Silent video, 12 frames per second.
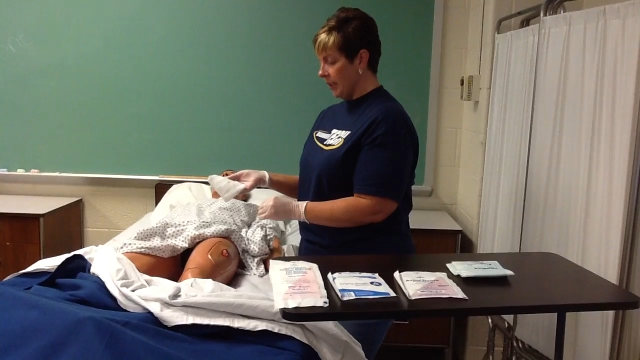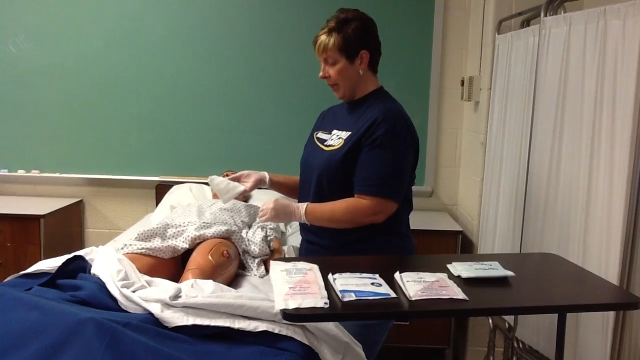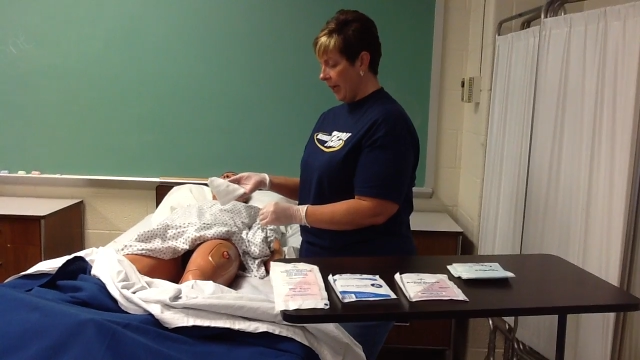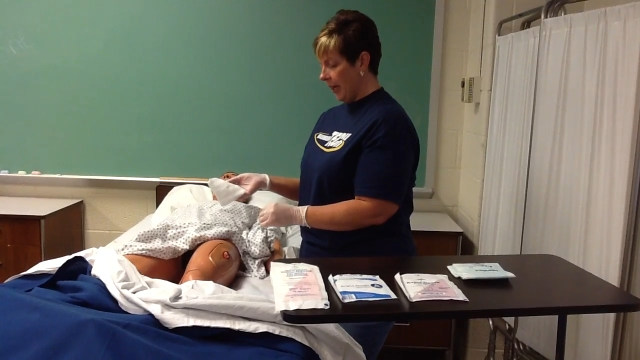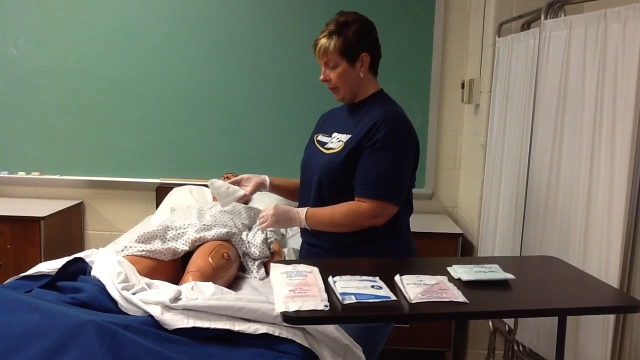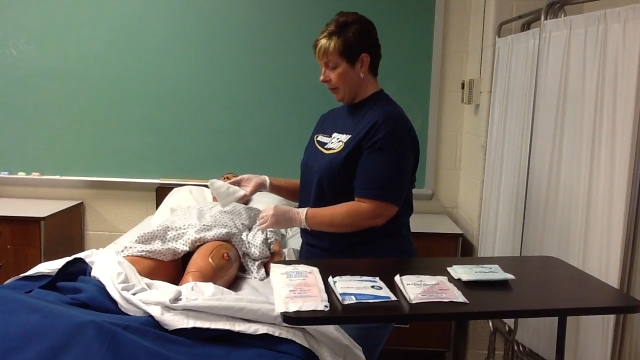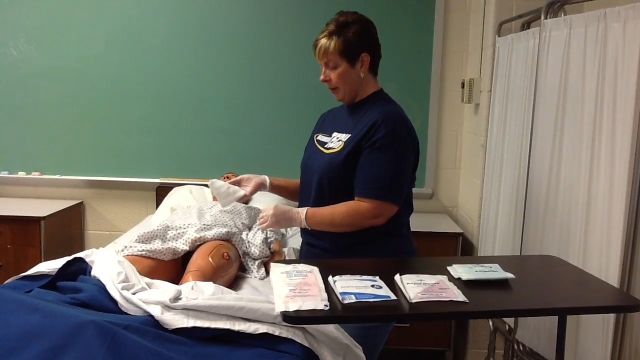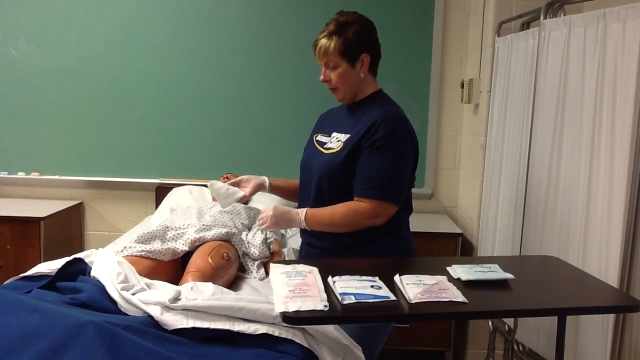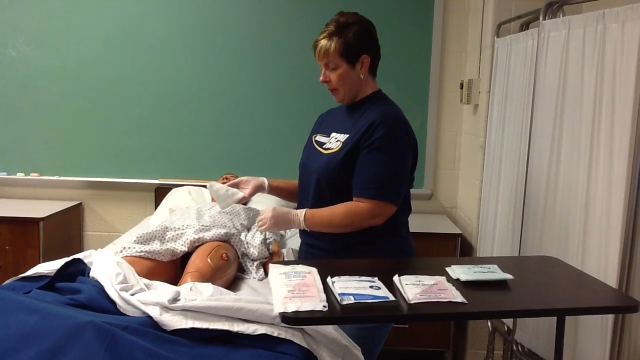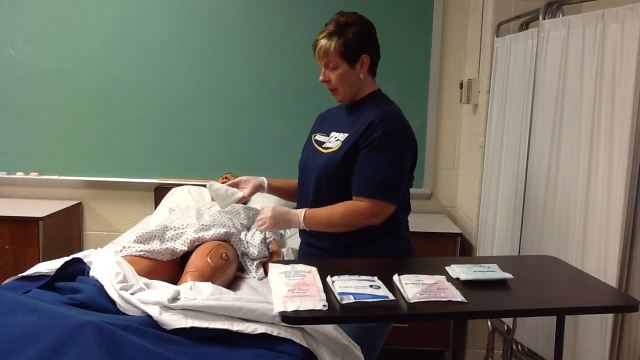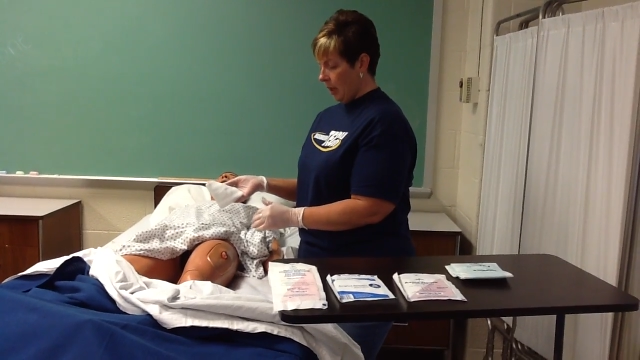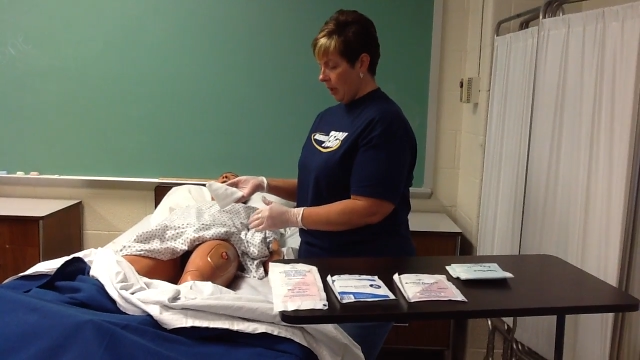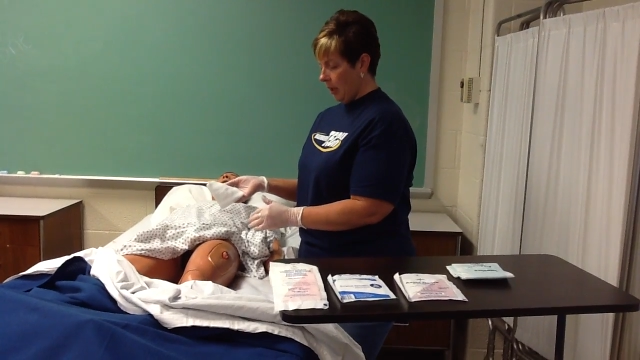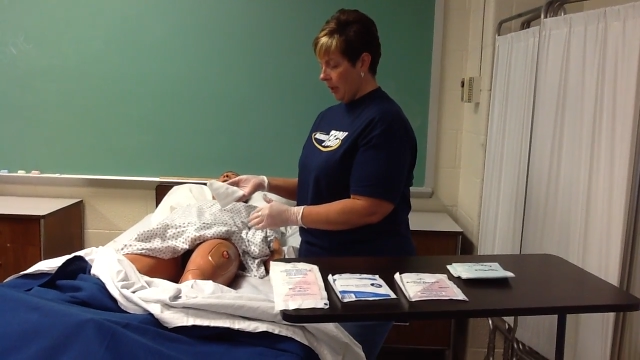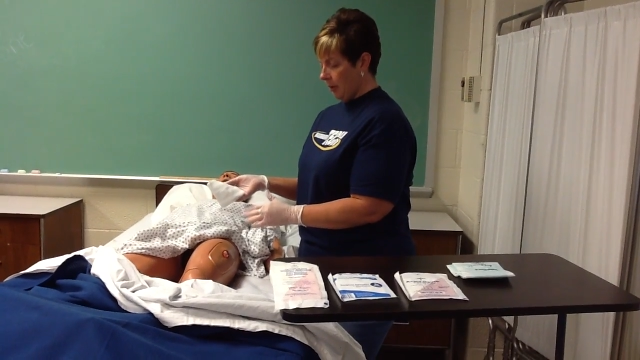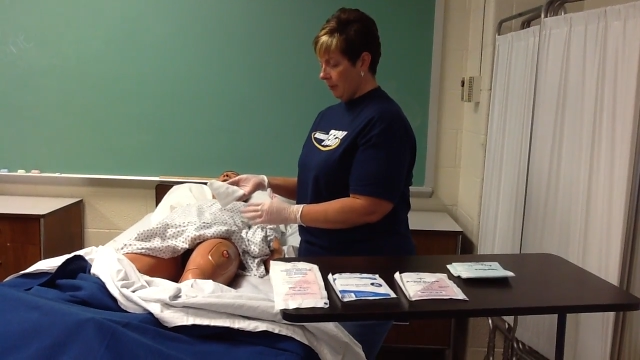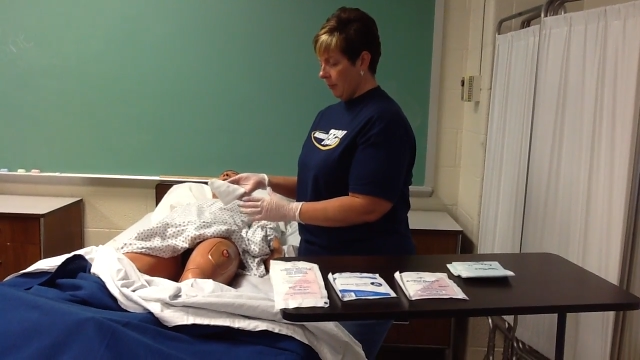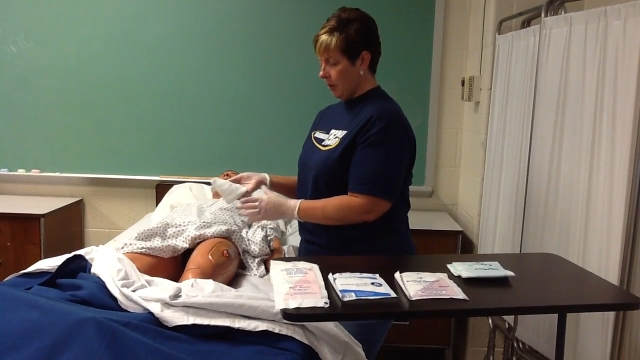that,
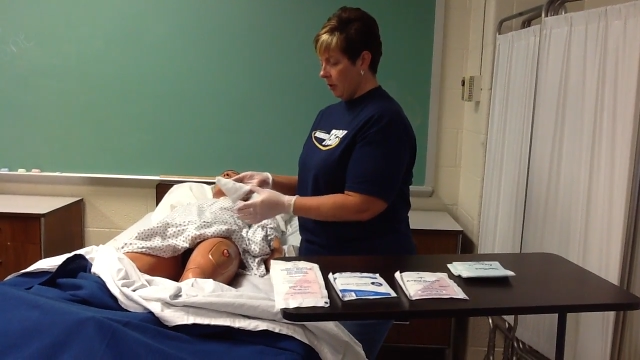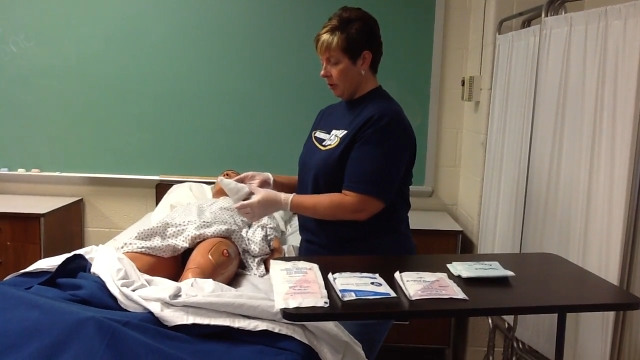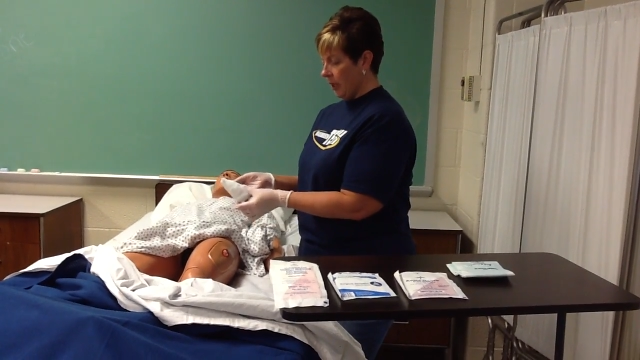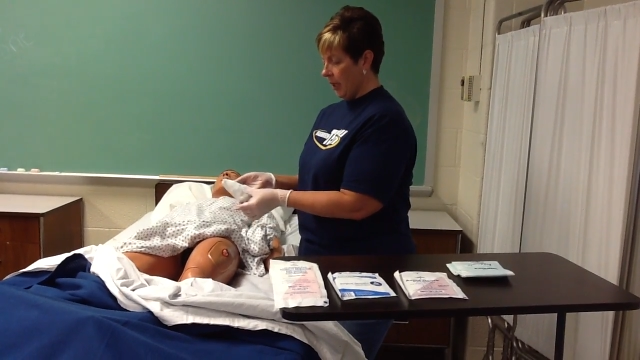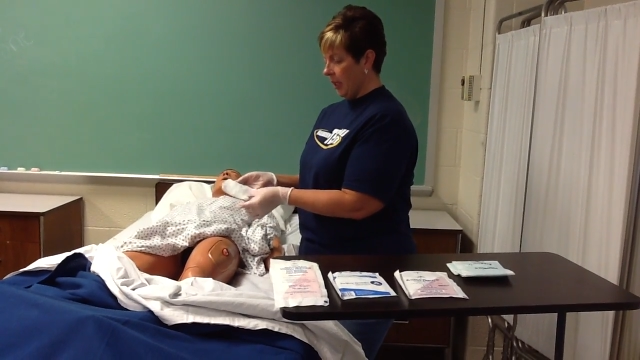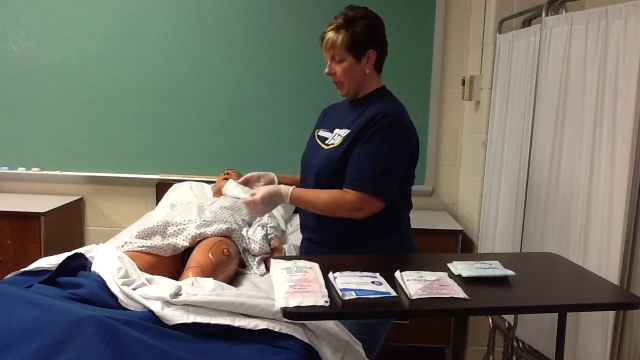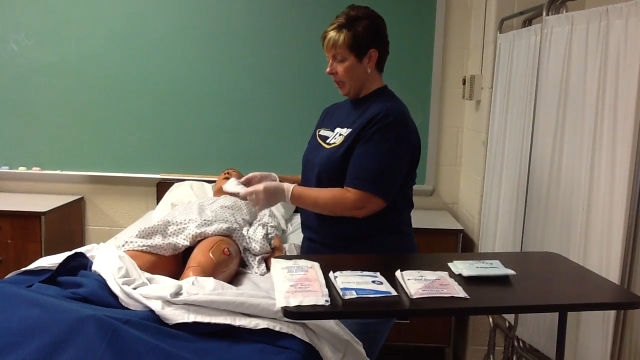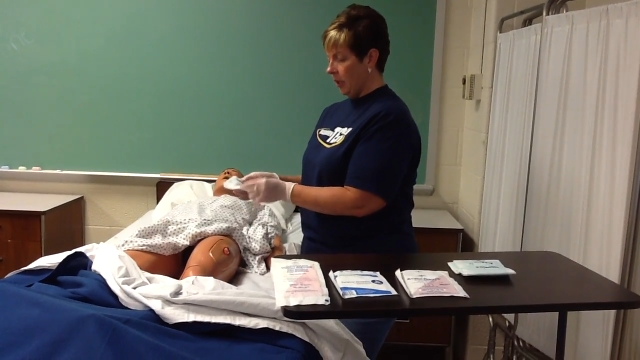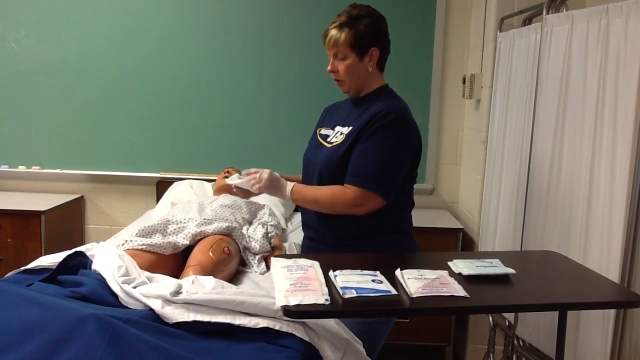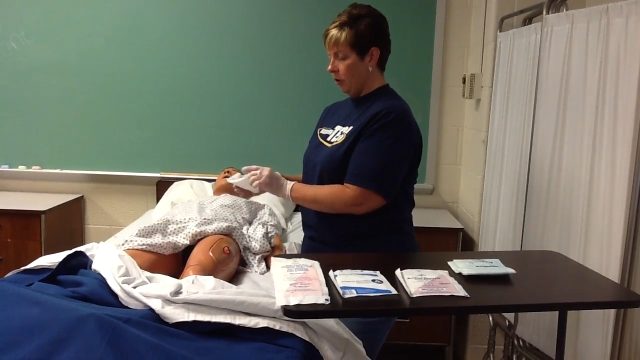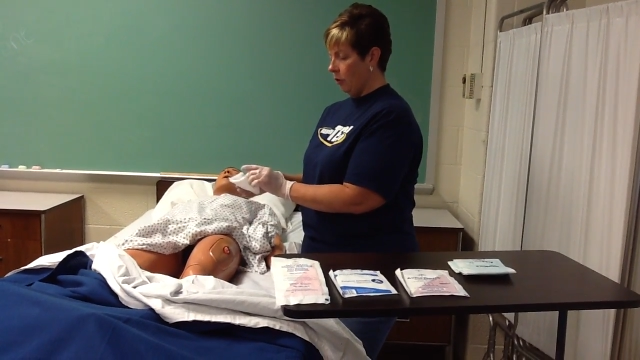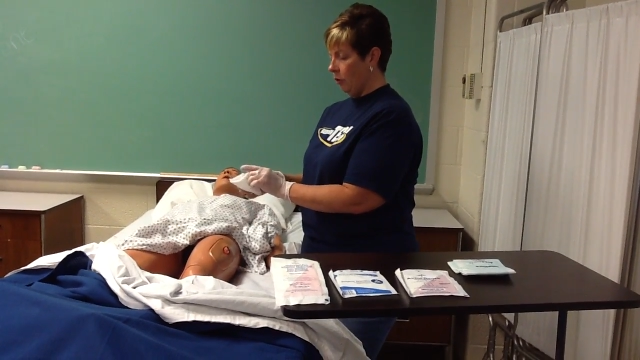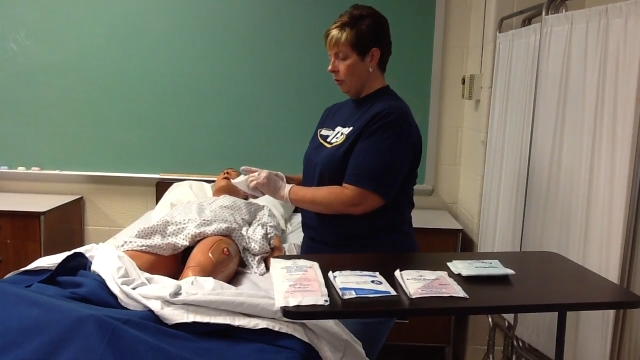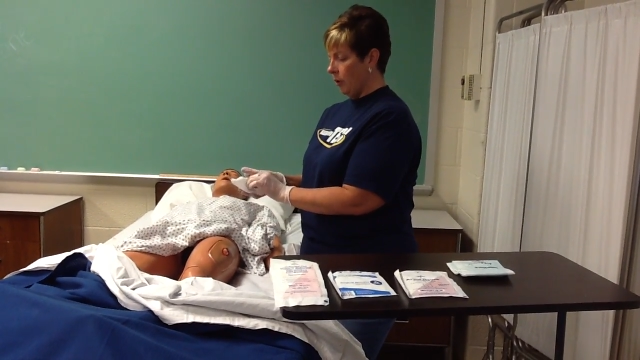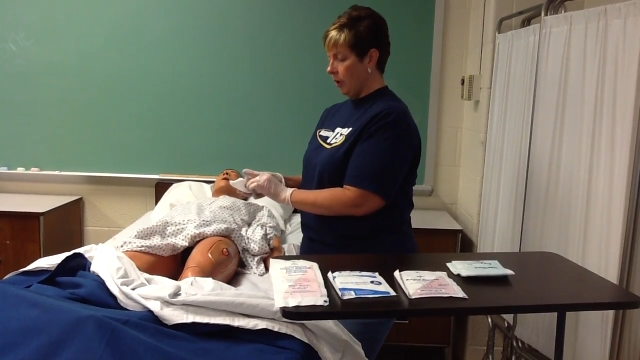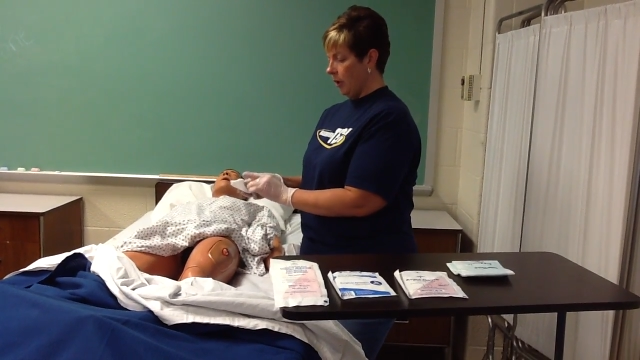you take and you